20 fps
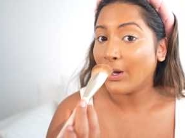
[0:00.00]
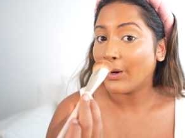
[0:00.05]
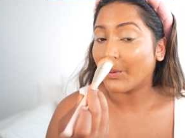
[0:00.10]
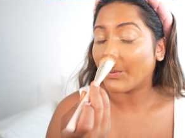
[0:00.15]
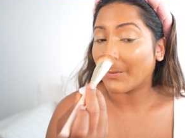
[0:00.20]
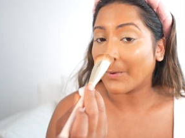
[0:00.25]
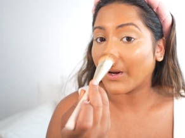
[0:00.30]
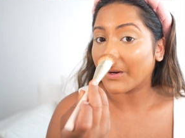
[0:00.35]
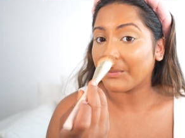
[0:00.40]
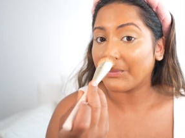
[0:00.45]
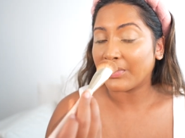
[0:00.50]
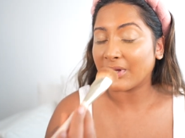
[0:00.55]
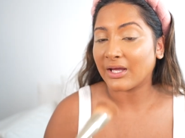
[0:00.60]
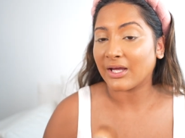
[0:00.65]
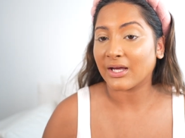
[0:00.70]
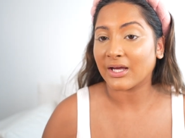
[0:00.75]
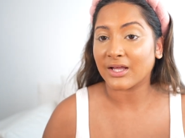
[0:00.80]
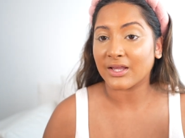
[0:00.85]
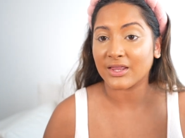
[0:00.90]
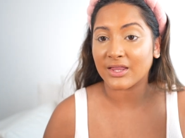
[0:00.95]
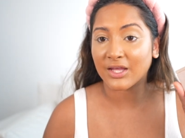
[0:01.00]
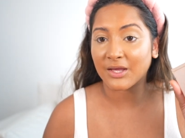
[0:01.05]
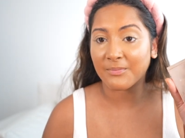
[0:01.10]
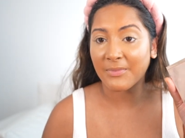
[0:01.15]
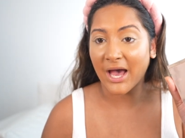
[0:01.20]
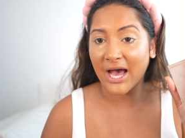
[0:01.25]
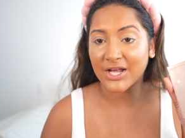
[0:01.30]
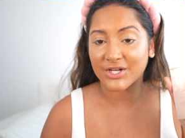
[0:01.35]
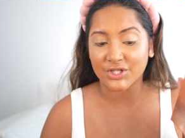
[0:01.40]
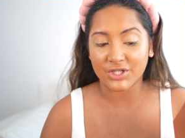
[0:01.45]
One being the
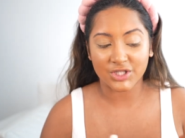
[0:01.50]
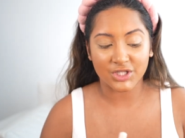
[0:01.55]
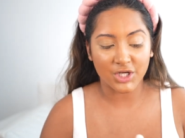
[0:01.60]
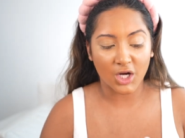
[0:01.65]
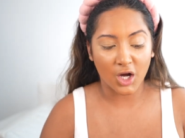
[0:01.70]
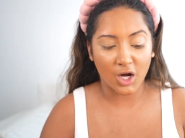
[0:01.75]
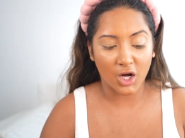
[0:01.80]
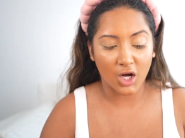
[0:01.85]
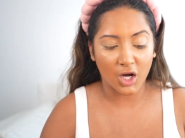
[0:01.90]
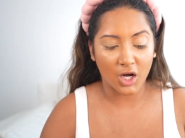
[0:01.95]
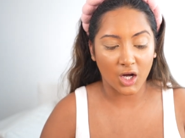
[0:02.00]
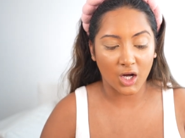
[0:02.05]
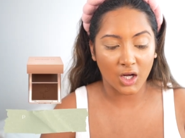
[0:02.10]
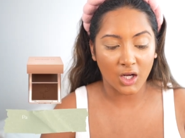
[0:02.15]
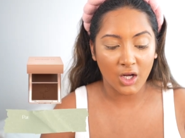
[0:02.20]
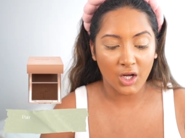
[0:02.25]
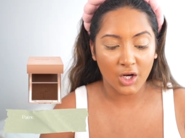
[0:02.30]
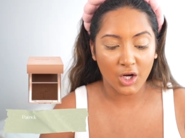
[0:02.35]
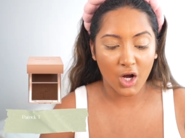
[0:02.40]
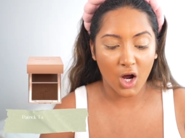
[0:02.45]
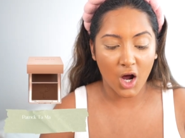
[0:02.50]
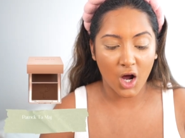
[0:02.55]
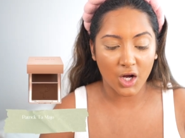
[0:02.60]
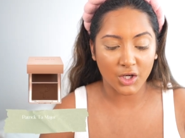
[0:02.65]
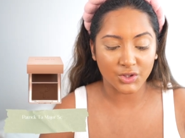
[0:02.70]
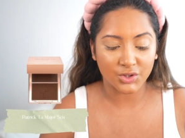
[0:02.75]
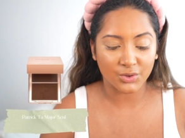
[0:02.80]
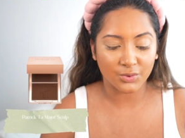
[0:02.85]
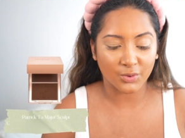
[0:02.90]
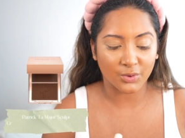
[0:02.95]
Patrick Ta
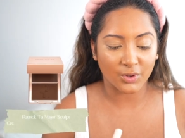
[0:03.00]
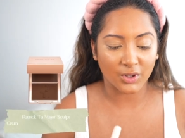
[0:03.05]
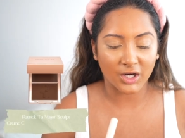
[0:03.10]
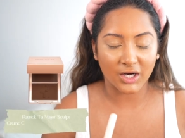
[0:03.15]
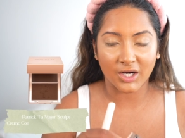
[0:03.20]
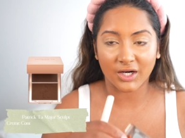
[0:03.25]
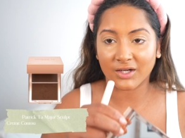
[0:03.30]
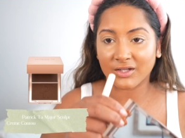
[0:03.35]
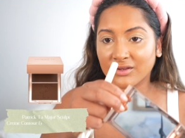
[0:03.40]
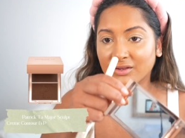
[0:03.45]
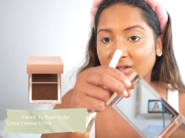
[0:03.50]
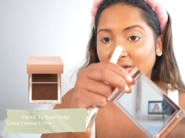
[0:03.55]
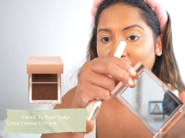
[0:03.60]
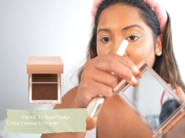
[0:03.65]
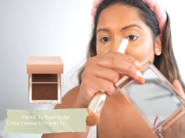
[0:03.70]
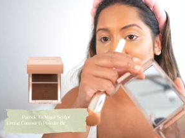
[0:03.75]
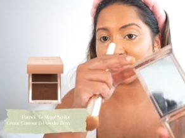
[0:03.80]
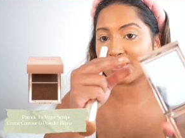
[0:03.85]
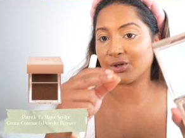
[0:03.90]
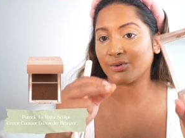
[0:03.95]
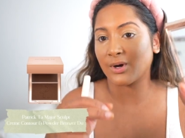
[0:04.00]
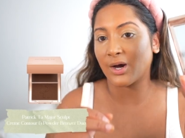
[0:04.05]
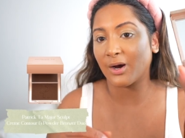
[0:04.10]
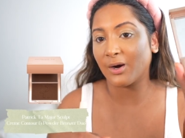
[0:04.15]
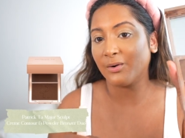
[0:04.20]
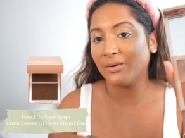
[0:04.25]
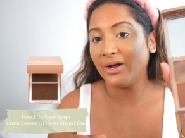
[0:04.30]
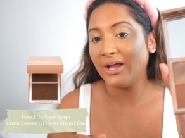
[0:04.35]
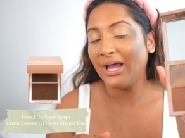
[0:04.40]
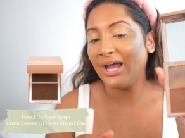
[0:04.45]
contour little
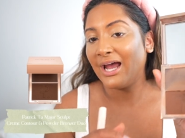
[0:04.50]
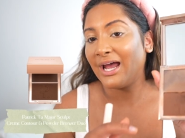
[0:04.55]
duo.